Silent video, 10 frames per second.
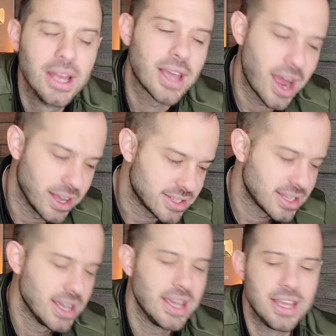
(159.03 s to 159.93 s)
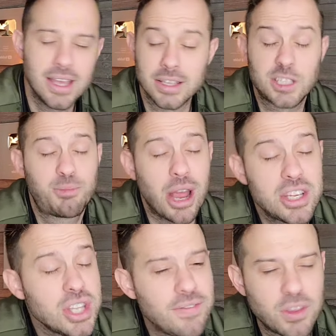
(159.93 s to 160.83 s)
guys,
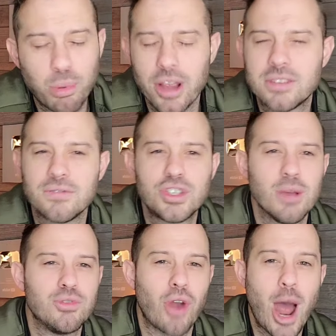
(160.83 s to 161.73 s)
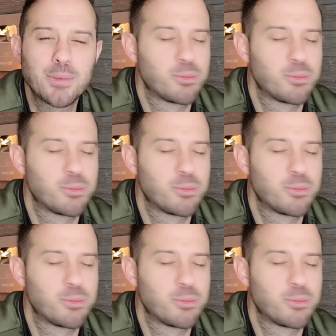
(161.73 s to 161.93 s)
especially if the price of SHIB drops,